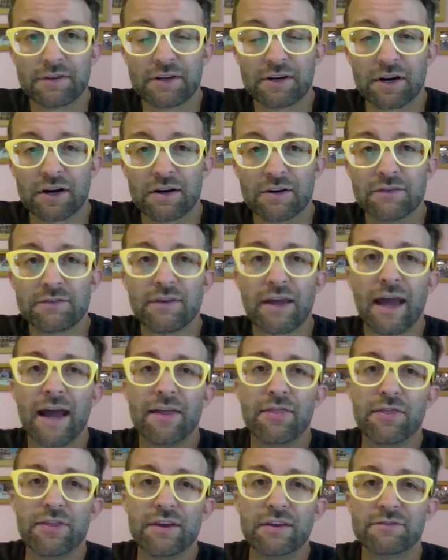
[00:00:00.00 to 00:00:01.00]
cards,
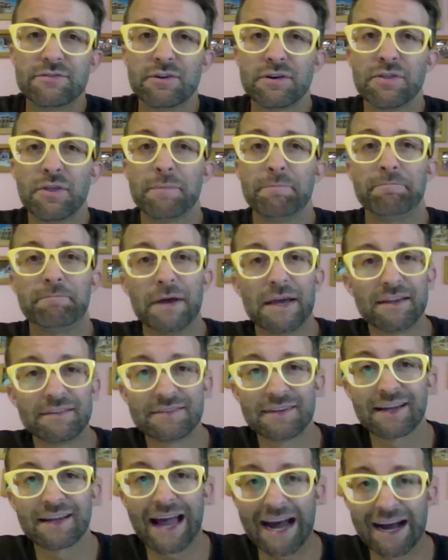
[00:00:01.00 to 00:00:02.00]
and these are the
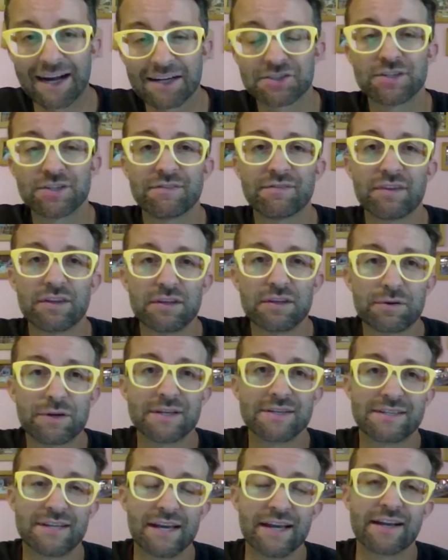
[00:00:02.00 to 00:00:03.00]
basic actions that you
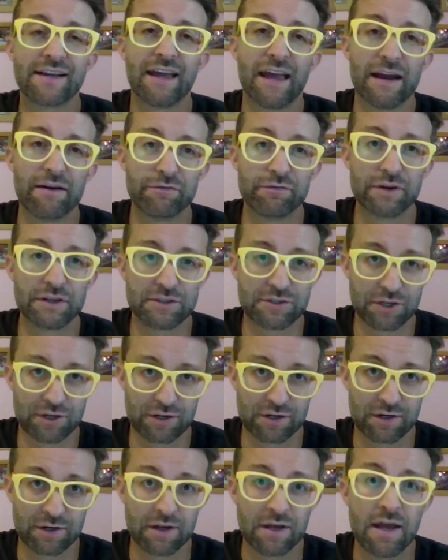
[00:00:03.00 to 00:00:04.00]
can take every
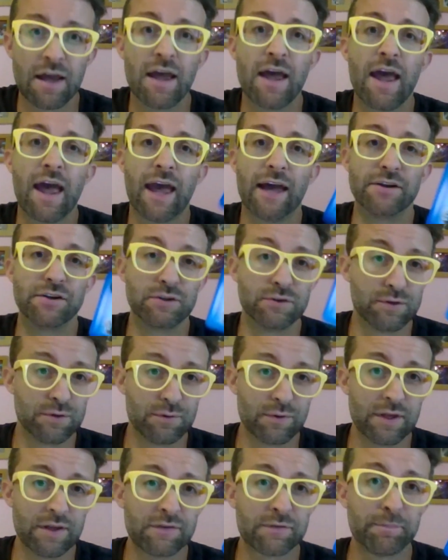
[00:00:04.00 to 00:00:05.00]
turn. And you do
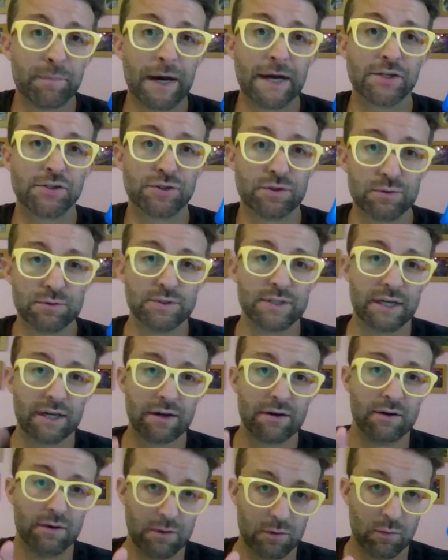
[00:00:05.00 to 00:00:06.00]
this by choosing
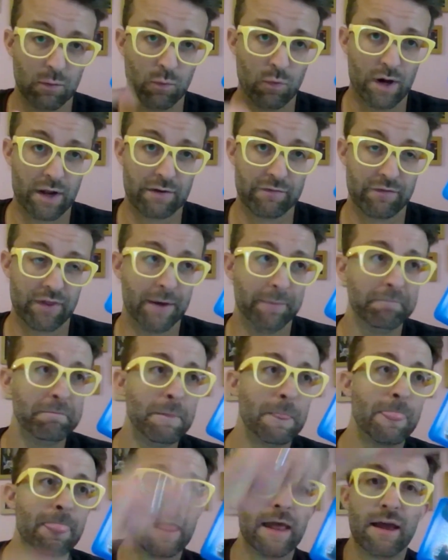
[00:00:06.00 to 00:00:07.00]
one of them,
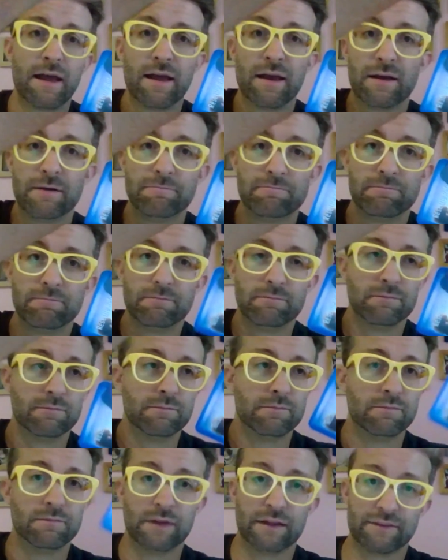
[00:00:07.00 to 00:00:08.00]

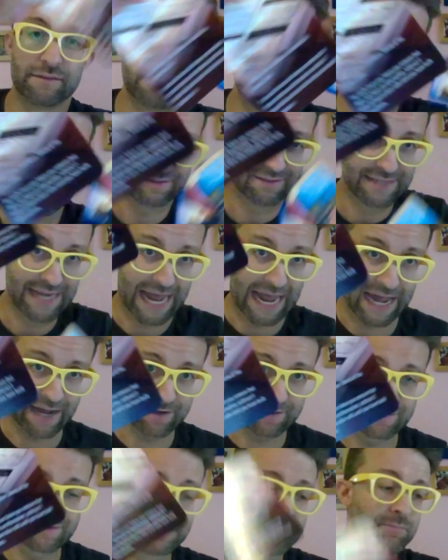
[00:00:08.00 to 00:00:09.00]
let's say
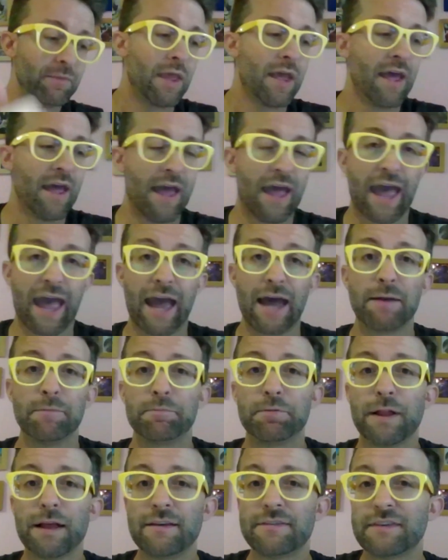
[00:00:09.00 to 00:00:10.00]
tax, and
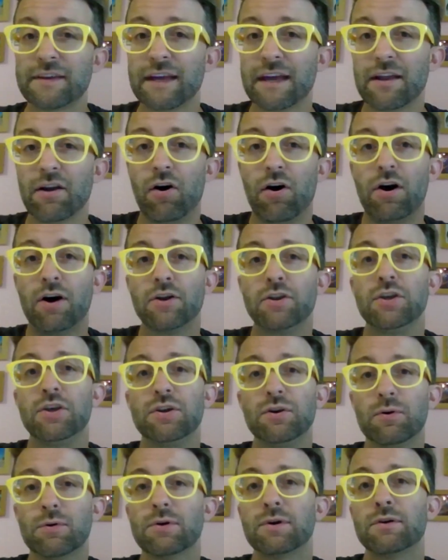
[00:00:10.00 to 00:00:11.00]
placing it on
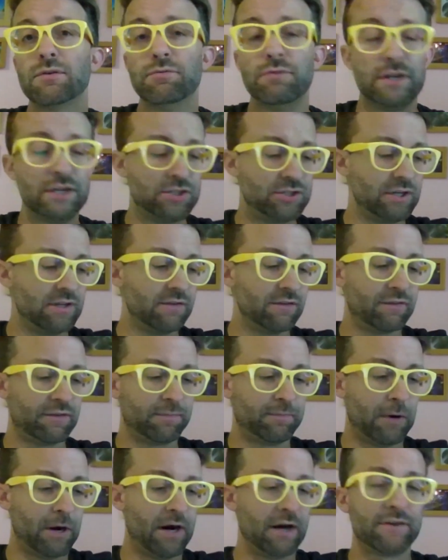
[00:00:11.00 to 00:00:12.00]
your region's
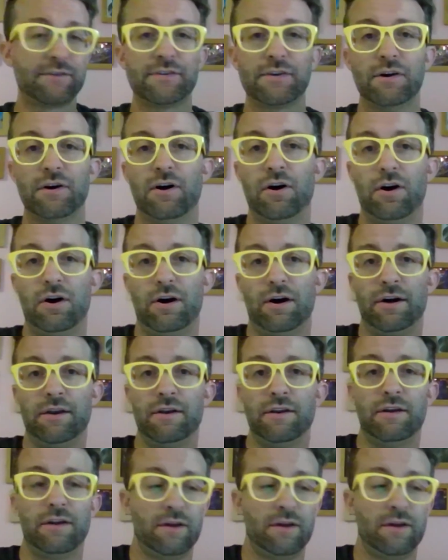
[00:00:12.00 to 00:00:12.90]
spot on